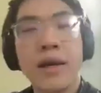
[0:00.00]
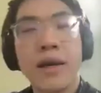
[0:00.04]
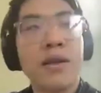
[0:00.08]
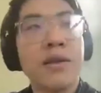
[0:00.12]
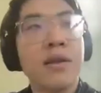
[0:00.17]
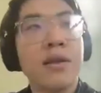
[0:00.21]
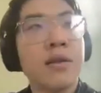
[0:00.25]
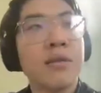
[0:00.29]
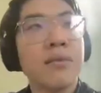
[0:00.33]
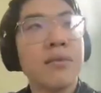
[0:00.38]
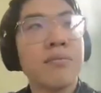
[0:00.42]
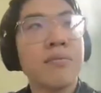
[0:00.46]

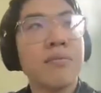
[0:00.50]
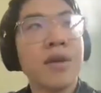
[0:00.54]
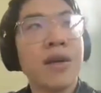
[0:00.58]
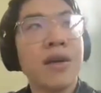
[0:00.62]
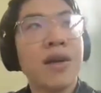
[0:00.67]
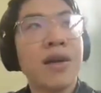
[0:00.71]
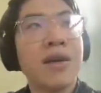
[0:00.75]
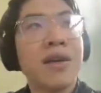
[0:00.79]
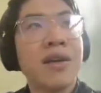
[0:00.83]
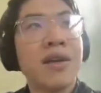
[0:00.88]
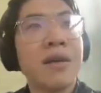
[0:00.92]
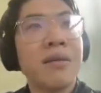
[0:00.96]
and
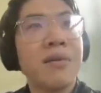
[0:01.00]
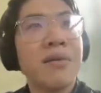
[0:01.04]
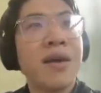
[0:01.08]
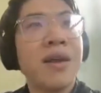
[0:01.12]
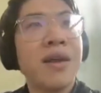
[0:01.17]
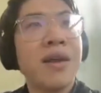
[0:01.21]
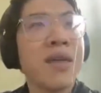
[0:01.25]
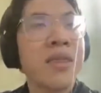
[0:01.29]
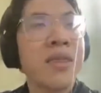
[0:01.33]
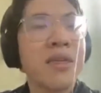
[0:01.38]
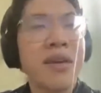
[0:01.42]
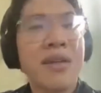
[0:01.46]

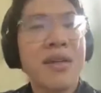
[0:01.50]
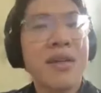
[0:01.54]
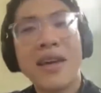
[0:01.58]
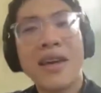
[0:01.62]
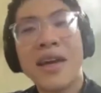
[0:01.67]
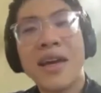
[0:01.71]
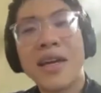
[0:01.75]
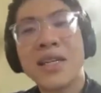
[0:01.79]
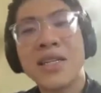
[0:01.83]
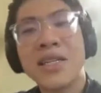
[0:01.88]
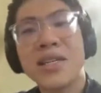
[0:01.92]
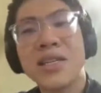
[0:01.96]
I think that
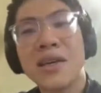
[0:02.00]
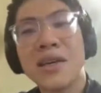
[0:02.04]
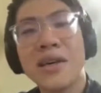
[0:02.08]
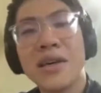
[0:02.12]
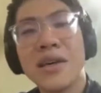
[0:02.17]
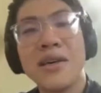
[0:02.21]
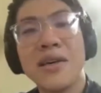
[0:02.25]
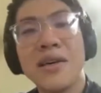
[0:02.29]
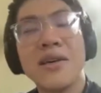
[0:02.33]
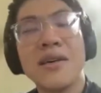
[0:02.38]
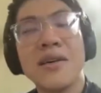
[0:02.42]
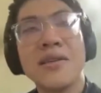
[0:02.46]

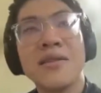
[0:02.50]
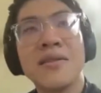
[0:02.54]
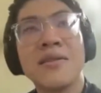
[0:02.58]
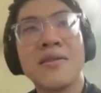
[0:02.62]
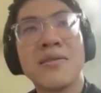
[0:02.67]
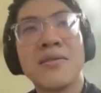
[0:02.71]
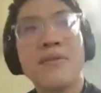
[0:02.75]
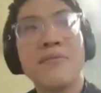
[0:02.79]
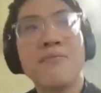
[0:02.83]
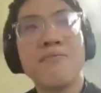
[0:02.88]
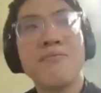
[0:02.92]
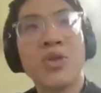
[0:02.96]
actually
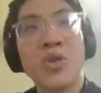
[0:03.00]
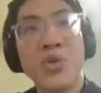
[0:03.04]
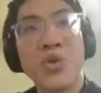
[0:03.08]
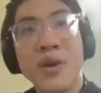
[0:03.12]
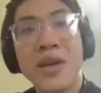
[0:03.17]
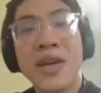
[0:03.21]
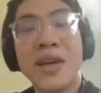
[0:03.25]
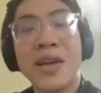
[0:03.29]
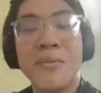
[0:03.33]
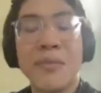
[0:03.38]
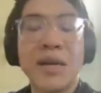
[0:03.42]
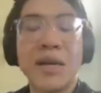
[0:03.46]

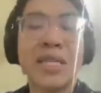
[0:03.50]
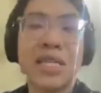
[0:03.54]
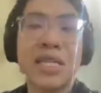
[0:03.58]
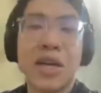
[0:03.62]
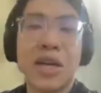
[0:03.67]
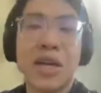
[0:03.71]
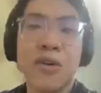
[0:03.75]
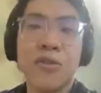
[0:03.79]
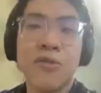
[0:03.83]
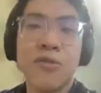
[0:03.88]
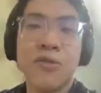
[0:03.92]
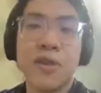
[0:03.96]
doing it
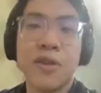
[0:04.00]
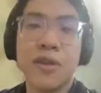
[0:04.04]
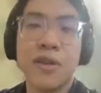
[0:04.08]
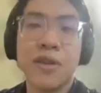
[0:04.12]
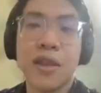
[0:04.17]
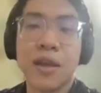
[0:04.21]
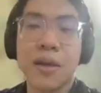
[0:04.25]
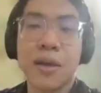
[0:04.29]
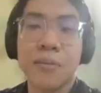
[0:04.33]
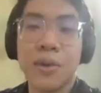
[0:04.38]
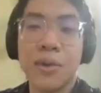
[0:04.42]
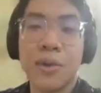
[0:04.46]
myself and
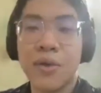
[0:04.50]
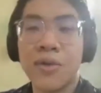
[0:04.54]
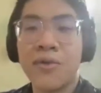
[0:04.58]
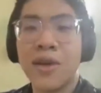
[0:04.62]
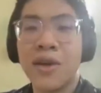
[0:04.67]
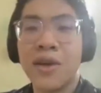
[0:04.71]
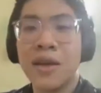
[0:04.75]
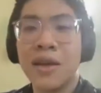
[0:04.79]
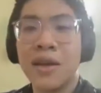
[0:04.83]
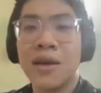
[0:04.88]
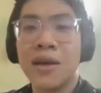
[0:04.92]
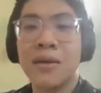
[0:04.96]
like
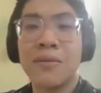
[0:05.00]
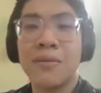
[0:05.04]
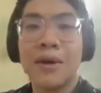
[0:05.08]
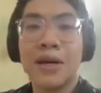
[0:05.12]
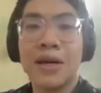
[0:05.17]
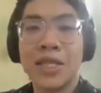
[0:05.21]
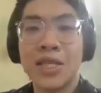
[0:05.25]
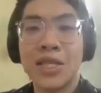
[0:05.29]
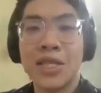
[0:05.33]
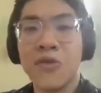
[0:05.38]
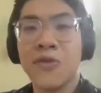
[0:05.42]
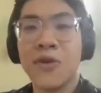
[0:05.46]
motivating
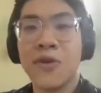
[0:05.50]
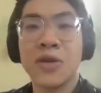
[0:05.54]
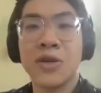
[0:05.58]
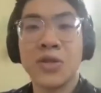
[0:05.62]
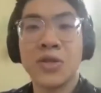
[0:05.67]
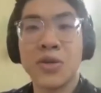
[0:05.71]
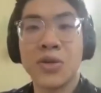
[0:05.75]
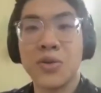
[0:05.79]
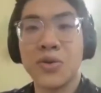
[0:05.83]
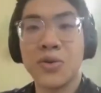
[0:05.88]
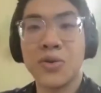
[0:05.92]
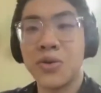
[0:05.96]
myself
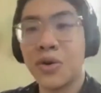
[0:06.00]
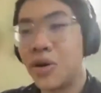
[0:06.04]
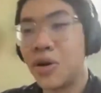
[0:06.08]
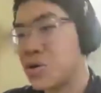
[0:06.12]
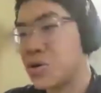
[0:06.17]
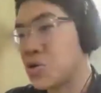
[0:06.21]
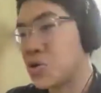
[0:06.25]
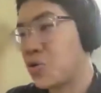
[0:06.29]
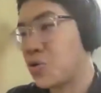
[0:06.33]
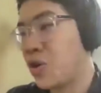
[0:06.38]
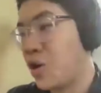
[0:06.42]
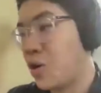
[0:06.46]

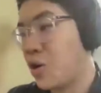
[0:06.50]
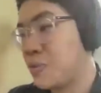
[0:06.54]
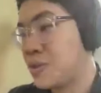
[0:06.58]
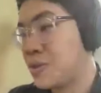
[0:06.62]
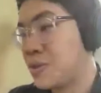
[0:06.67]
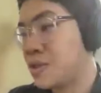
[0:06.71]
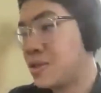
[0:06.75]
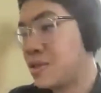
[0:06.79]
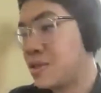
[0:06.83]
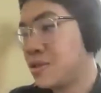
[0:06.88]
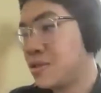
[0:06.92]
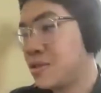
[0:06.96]
also
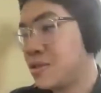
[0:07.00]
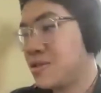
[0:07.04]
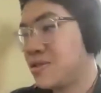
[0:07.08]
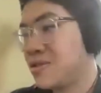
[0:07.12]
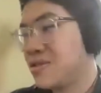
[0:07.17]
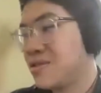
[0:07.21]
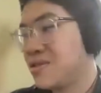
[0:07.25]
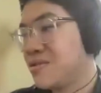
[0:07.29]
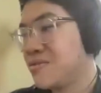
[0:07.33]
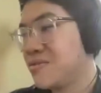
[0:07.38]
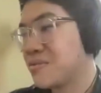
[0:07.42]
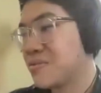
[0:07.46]

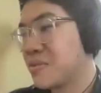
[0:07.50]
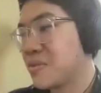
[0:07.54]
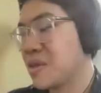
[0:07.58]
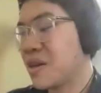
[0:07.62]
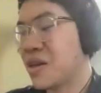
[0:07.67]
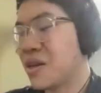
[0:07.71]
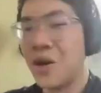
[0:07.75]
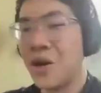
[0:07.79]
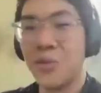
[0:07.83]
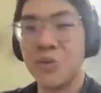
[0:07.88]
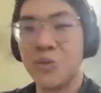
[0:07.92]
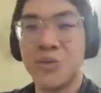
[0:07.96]

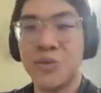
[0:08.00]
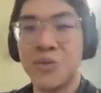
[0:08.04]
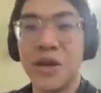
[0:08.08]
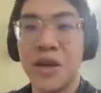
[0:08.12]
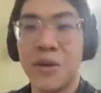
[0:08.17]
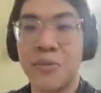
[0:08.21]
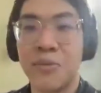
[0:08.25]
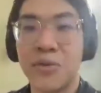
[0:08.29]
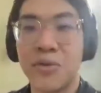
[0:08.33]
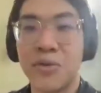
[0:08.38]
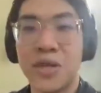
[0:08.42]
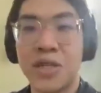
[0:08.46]
helped me
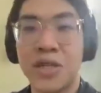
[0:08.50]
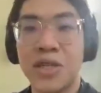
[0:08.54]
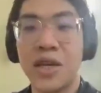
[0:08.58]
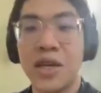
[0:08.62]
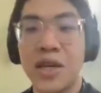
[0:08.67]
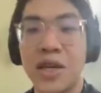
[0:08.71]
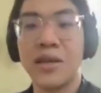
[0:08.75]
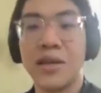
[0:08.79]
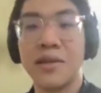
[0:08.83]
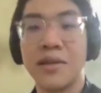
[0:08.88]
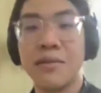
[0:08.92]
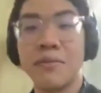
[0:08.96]

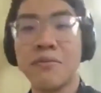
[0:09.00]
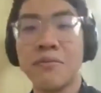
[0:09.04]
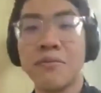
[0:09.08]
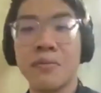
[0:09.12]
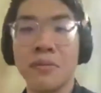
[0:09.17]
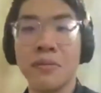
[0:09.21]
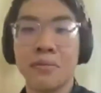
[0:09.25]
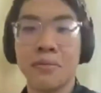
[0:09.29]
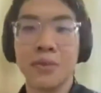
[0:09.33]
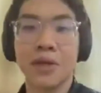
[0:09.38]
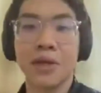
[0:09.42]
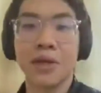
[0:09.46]
appreciate
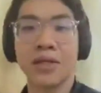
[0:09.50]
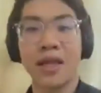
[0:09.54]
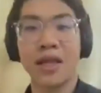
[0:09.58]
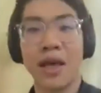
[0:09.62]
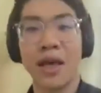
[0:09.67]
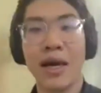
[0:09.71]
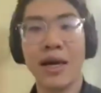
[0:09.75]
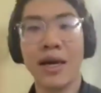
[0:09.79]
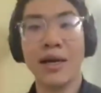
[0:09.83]
this a lot.